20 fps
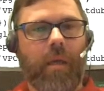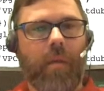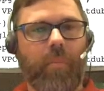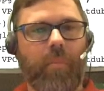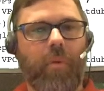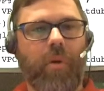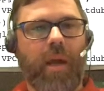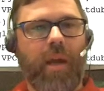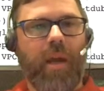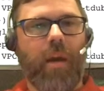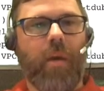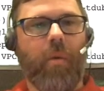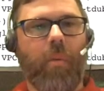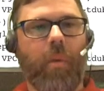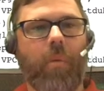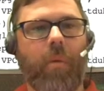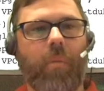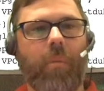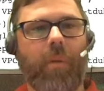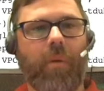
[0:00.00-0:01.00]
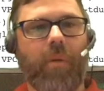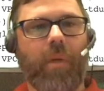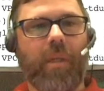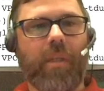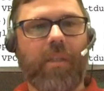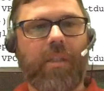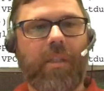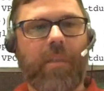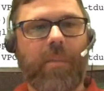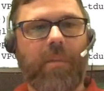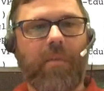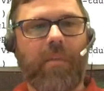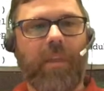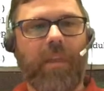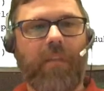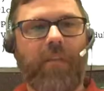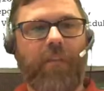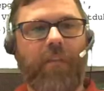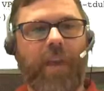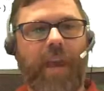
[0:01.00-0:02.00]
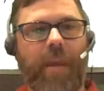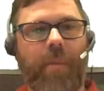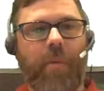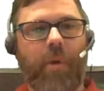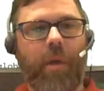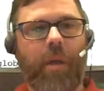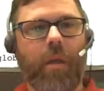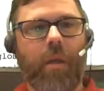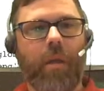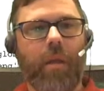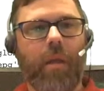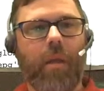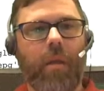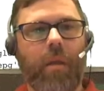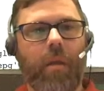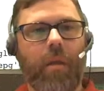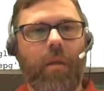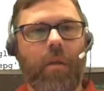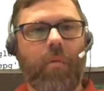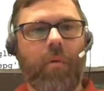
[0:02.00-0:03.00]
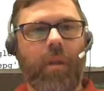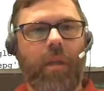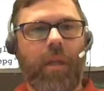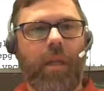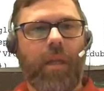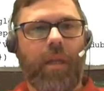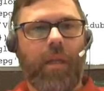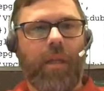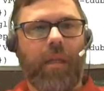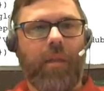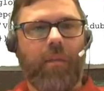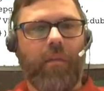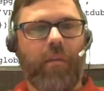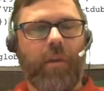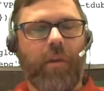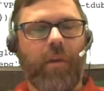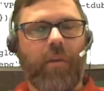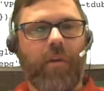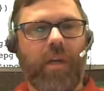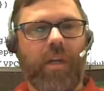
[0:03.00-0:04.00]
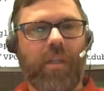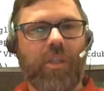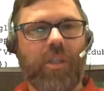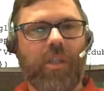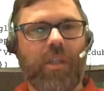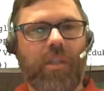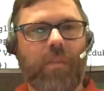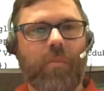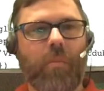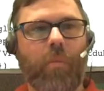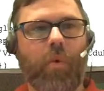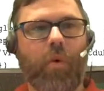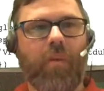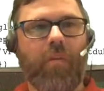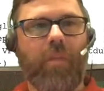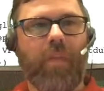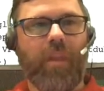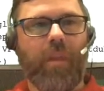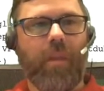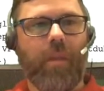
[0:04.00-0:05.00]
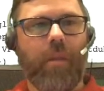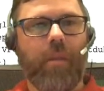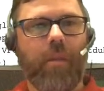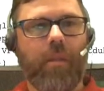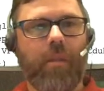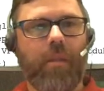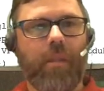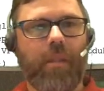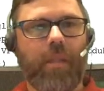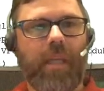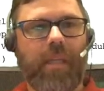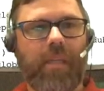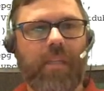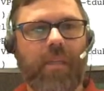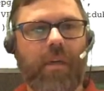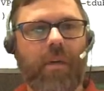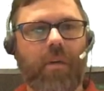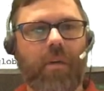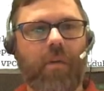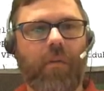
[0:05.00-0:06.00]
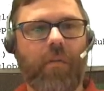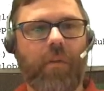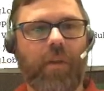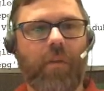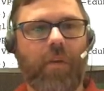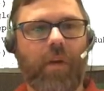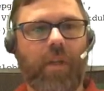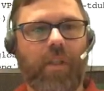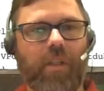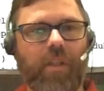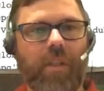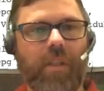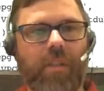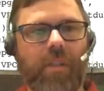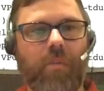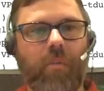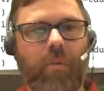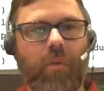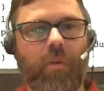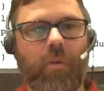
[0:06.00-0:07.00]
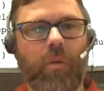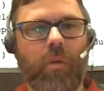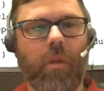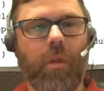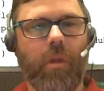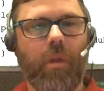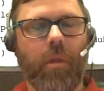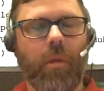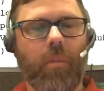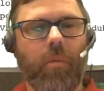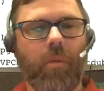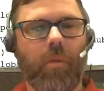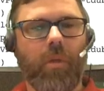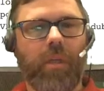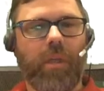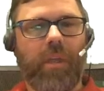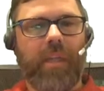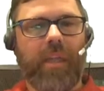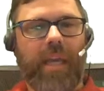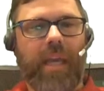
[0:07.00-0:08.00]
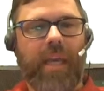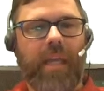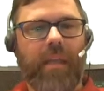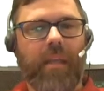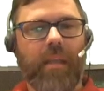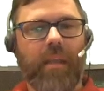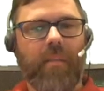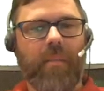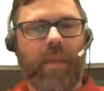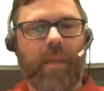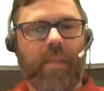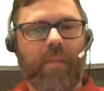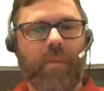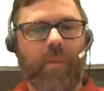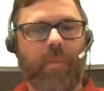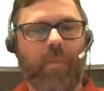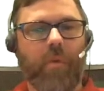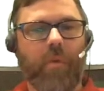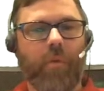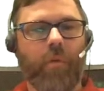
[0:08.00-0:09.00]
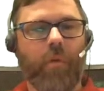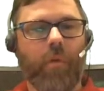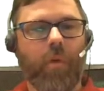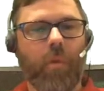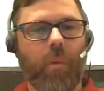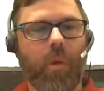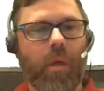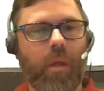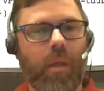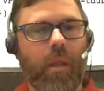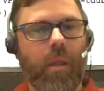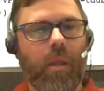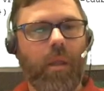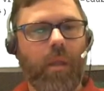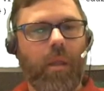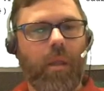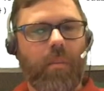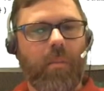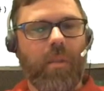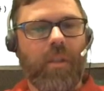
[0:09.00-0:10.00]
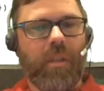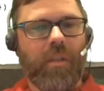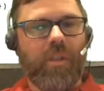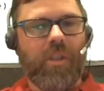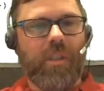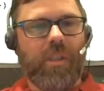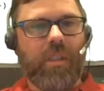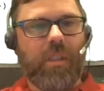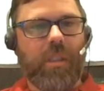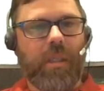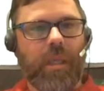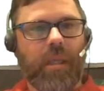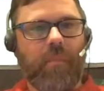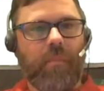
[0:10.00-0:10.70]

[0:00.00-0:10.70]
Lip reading: prior, we were building some of the fabric related configurations, more of the day zero configurations. And we'll look at that as we move forward. But let's just